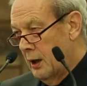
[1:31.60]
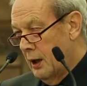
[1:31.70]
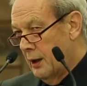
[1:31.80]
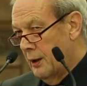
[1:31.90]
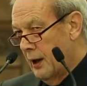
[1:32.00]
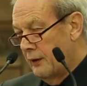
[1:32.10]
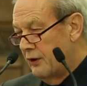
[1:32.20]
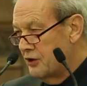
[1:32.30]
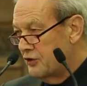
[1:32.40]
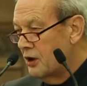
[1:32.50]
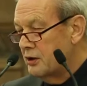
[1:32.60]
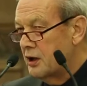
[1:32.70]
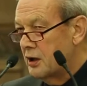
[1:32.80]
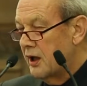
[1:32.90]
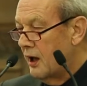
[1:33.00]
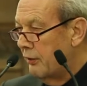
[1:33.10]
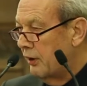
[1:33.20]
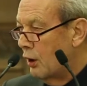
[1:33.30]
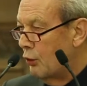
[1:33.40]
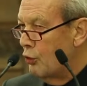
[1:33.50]
and they started
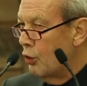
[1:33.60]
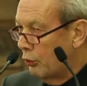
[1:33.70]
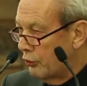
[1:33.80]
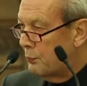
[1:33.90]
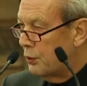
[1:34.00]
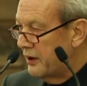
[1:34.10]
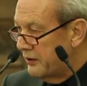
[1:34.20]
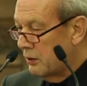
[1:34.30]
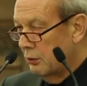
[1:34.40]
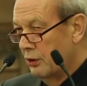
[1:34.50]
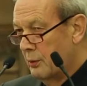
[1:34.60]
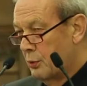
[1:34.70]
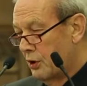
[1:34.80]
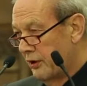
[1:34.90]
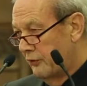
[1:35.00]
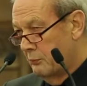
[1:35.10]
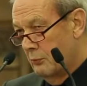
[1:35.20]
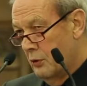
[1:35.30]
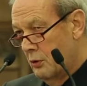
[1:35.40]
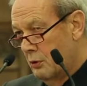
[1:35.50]
carrying out not political
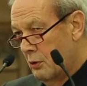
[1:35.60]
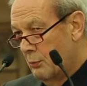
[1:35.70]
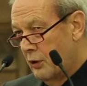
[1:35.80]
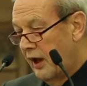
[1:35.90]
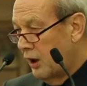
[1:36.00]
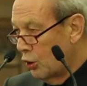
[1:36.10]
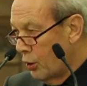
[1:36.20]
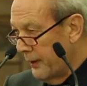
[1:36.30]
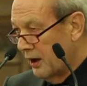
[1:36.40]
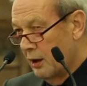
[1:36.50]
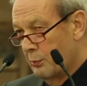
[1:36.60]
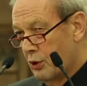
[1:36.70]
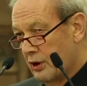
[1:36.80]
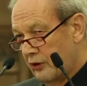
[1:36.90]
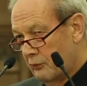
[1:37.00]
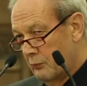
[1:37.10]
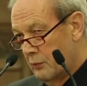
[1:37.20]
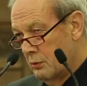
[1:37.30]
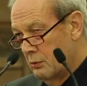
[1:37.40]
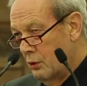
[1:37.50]
liberalism, but economic liberalism.
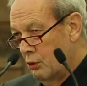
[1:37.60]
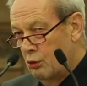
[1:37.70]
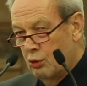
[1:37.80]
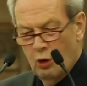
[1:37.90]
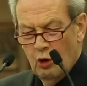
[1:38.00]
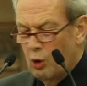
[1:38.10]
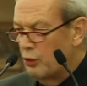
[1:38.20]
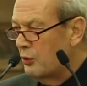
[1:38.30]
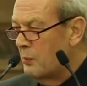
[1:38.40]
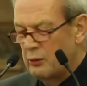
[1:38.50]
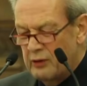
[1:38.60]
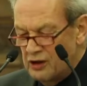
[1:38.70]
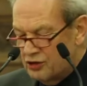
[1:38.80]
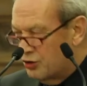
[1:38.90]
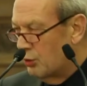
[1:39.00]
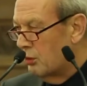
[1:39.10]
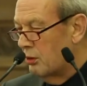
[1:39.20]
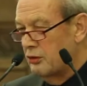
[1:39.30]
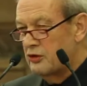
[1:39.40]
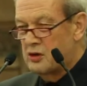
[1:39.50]
You got laws about
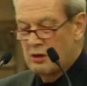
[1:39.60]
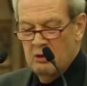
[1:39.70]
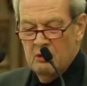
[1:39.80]
insurance,